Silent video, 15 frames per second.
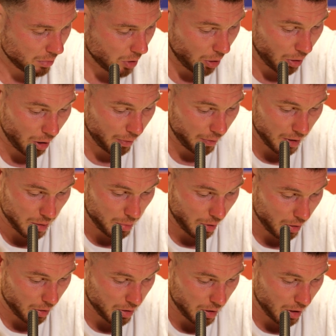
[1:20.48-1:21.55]
on offense
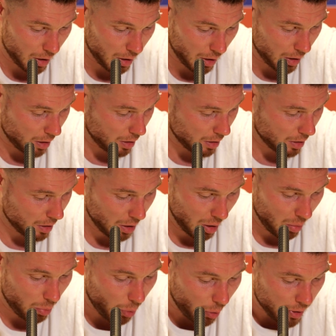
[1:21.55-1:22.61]
because the
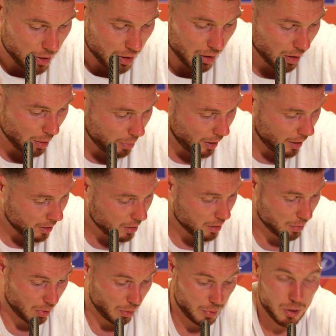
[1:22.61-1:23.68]
points in the paint
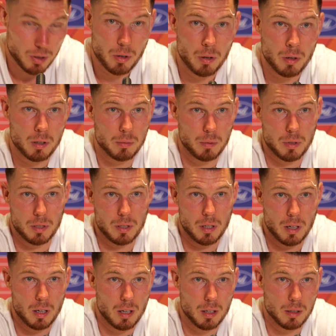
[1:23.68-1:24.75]
what we scored was
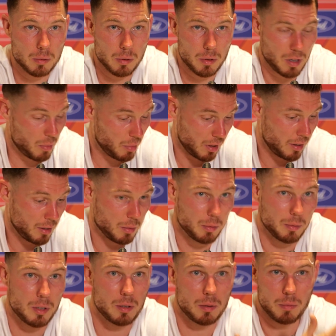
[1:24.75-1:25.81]
uh, was unbelievable.
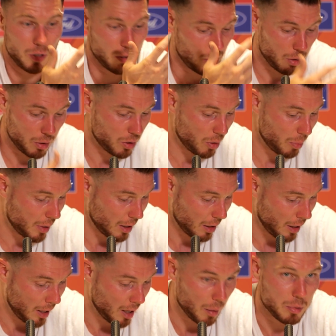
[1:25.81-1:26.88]
We, we scored so many
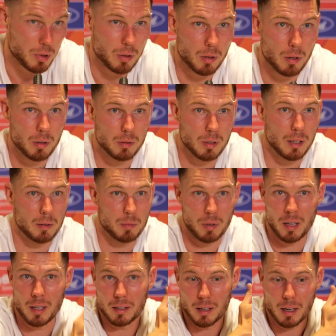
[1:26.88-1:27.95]
layups, you know, and
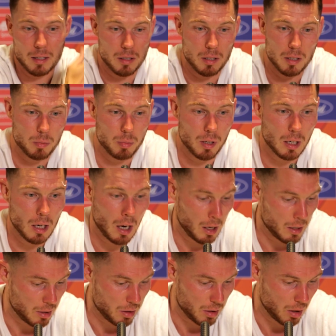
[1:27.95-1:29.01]
playing against these big
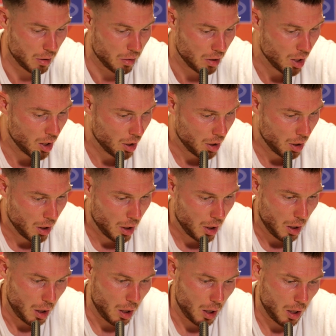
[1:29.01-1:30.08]
guys. So
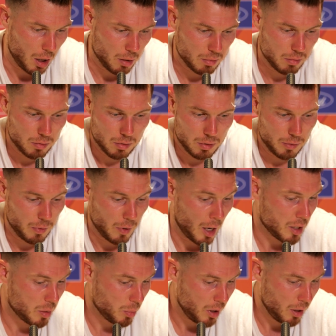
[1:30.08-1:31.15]
uh, if you
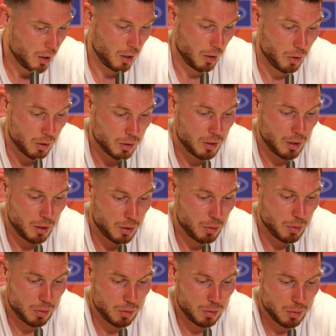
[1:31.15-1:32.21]
ask me, in order
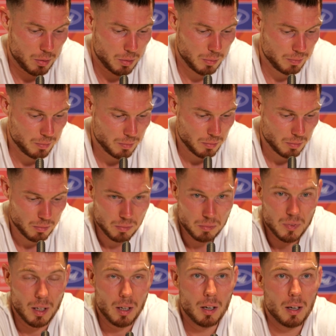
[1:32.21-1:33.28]
to
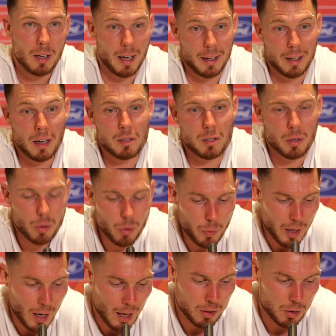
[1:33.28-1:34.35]
against who
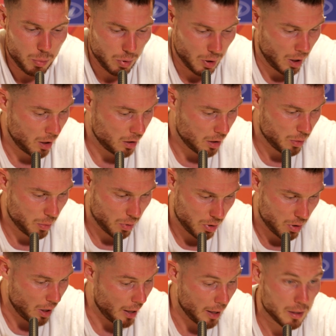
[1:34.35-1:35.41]
we had to play, this was
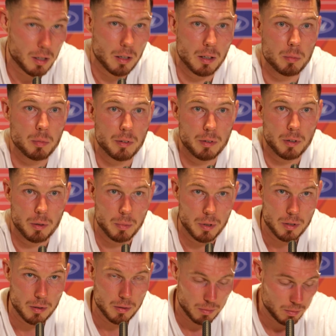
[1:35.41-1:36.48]
an excellent performance.